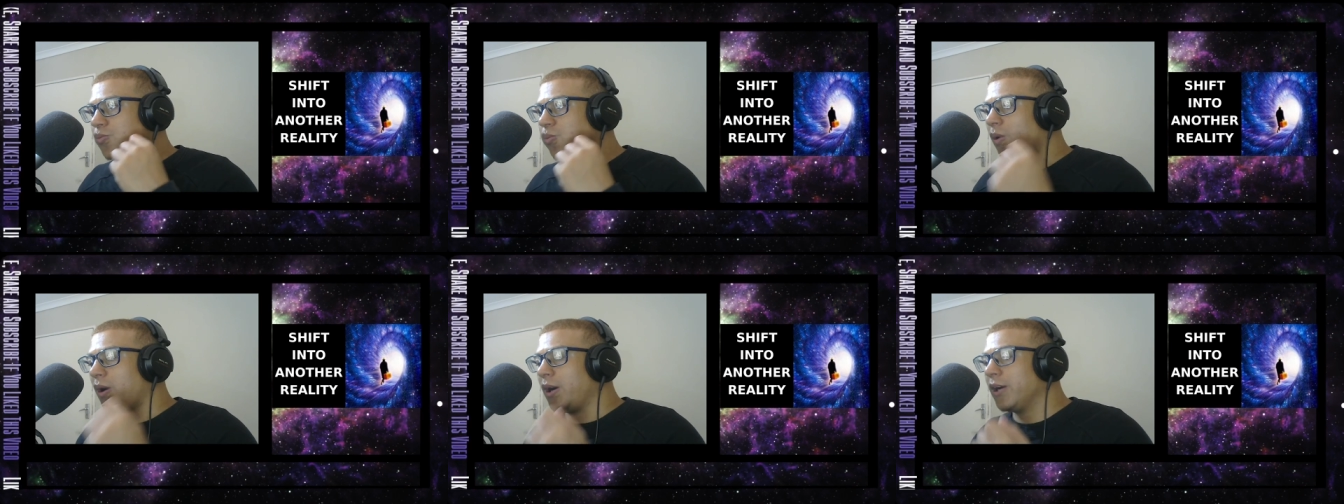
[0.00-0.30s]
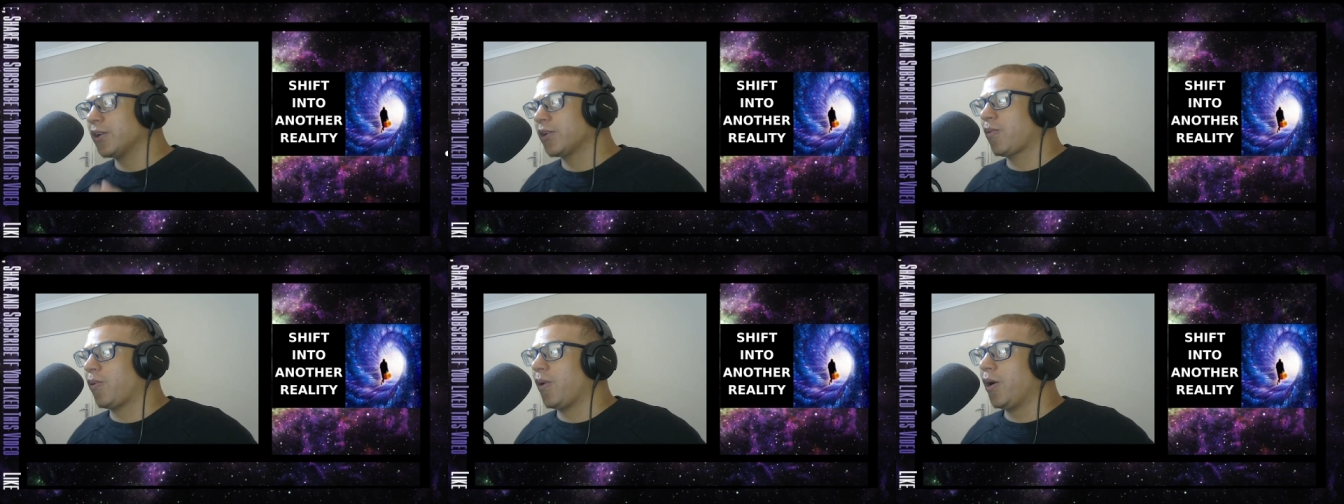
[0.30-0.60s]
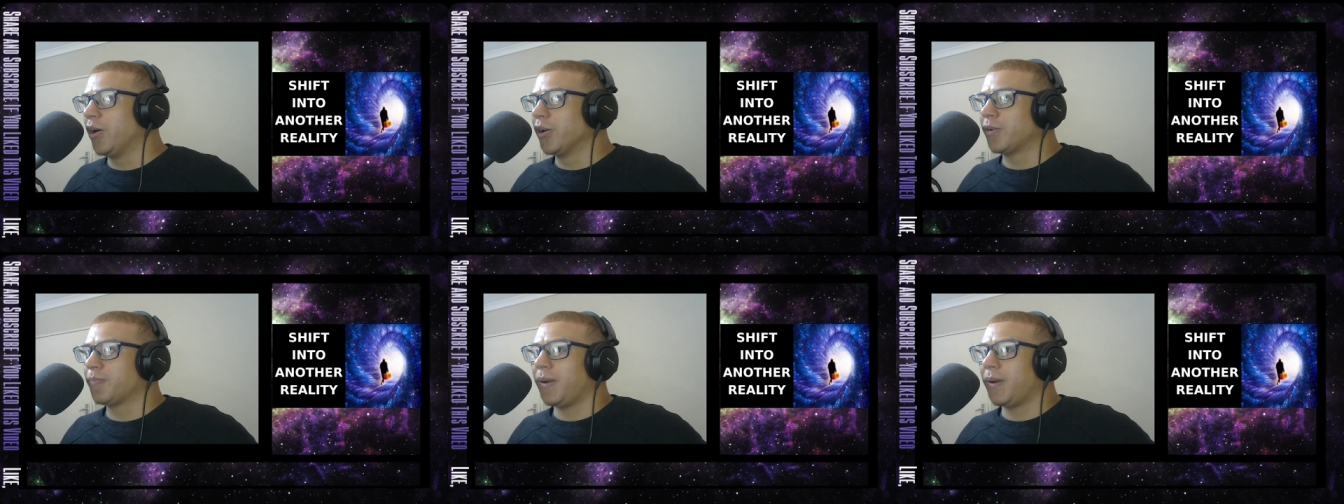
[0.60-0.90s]
one
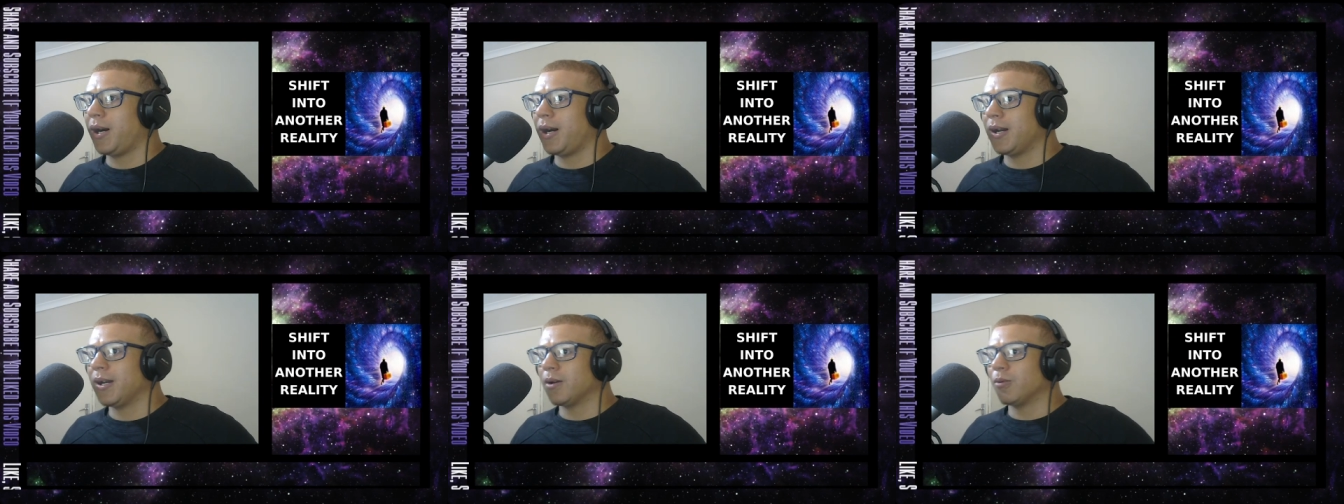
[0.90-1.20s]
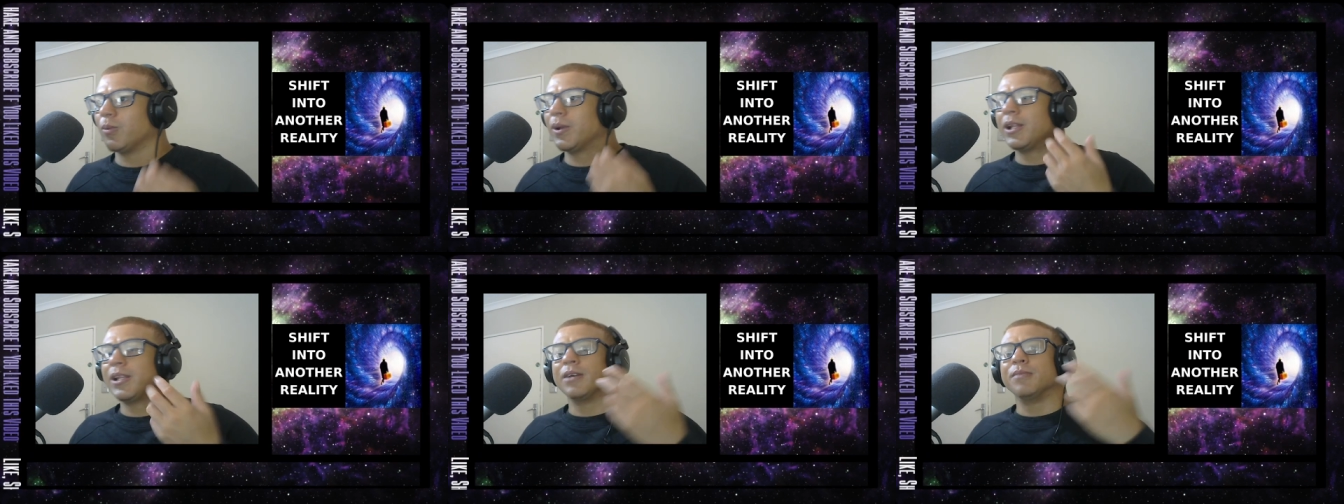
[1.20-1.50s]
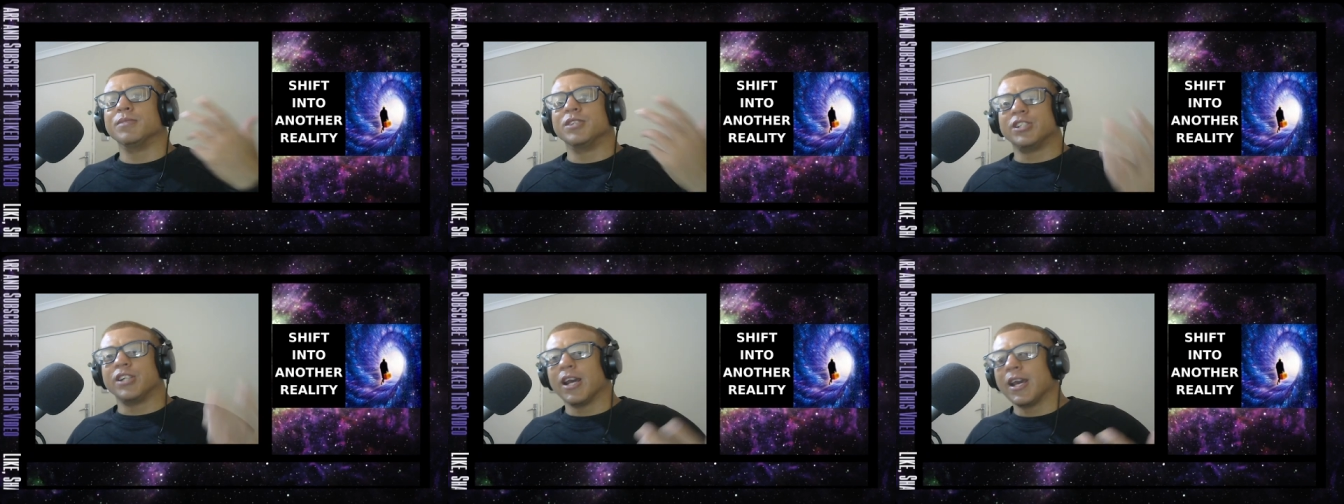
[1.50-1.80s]
quote by
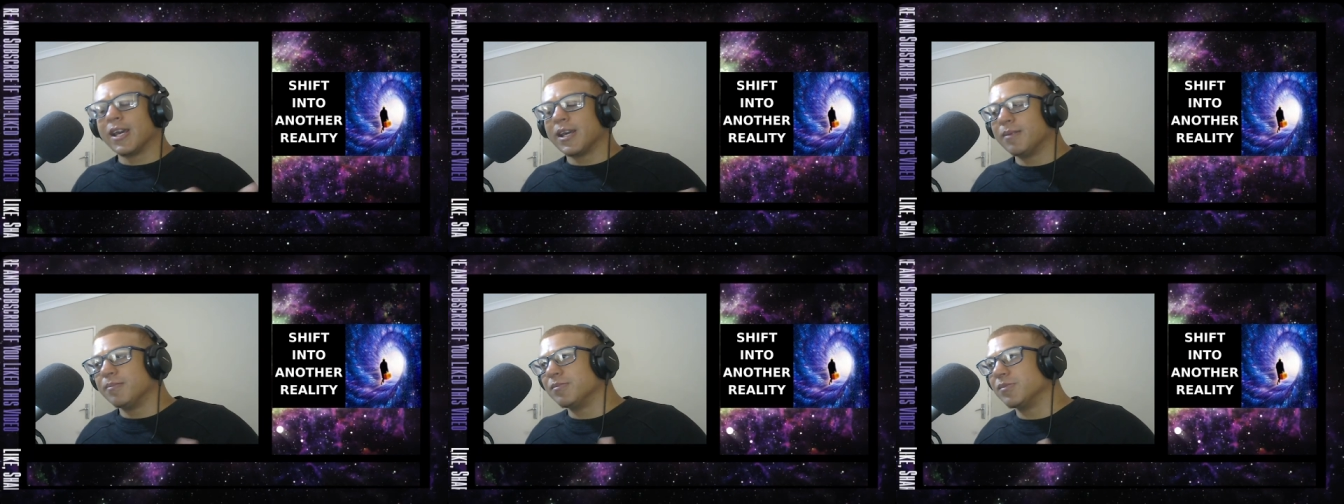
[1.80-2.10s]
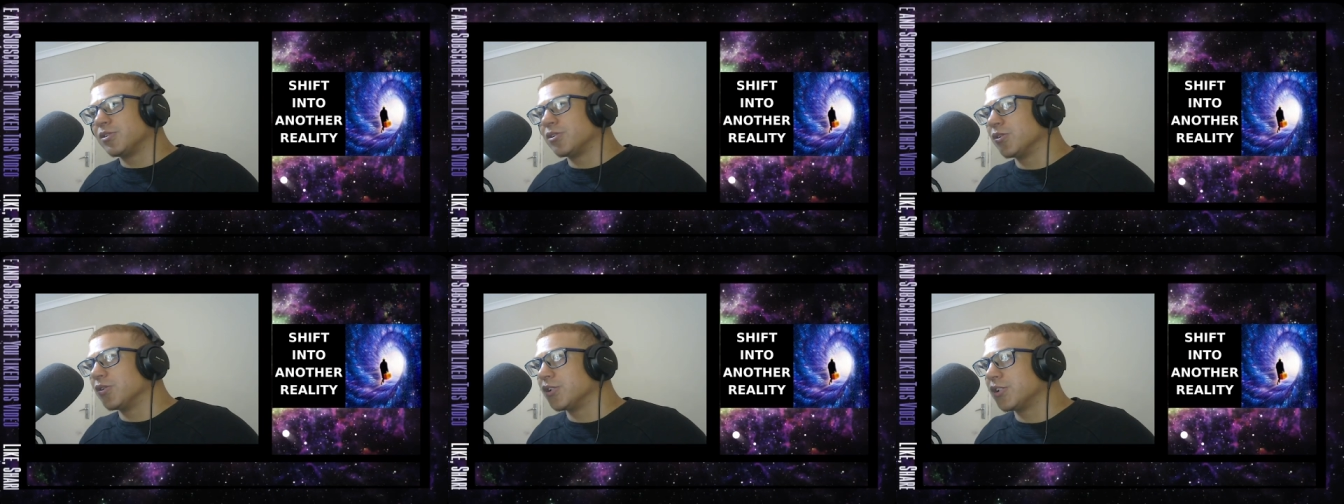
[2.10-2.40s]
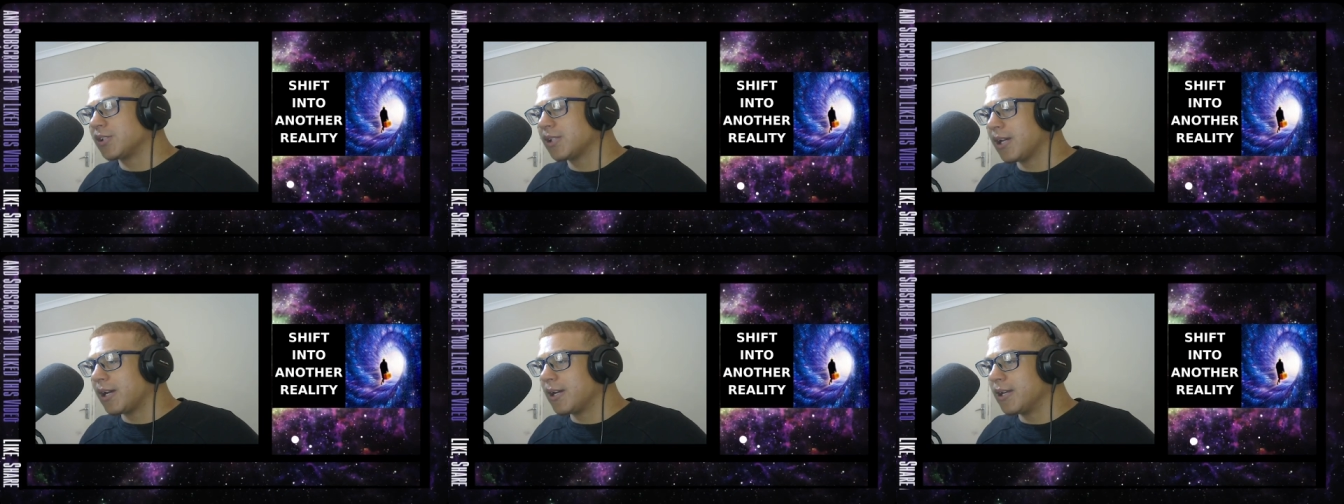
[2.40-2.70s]
William James who
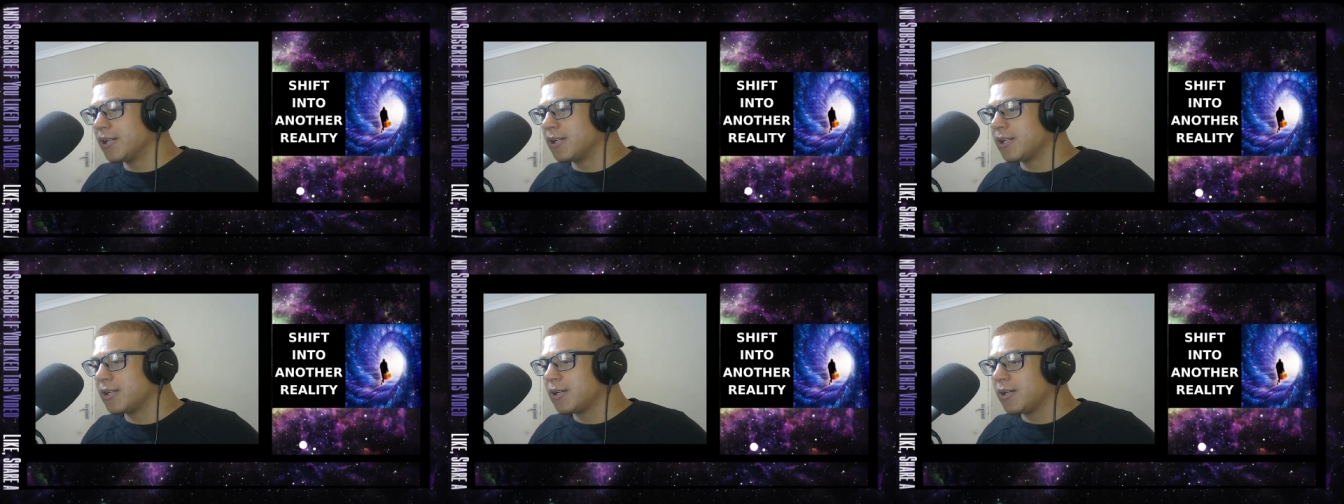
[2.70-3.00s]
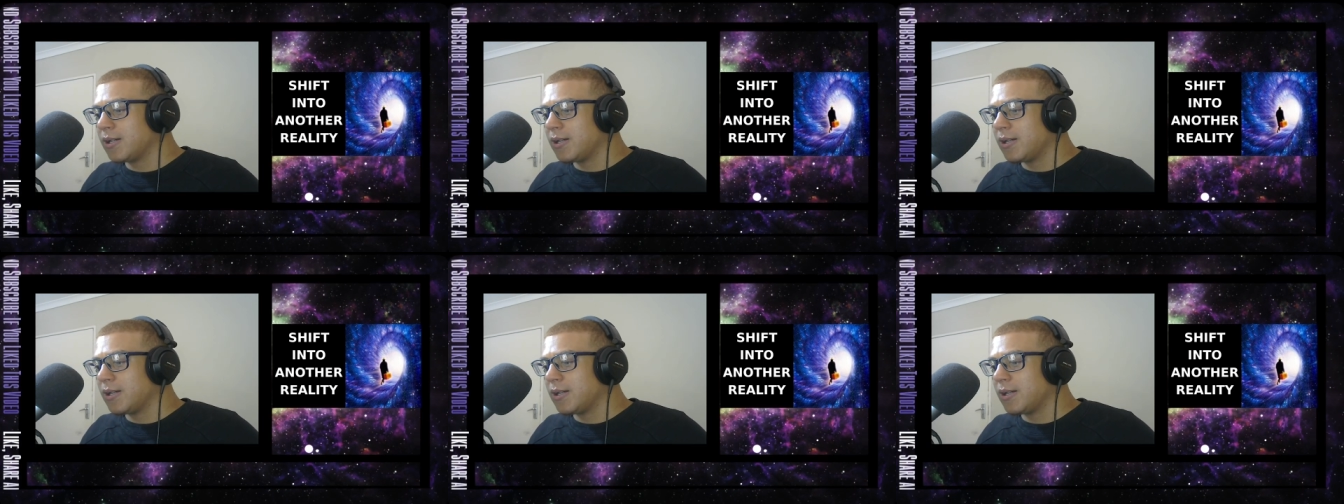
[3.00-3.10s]
said,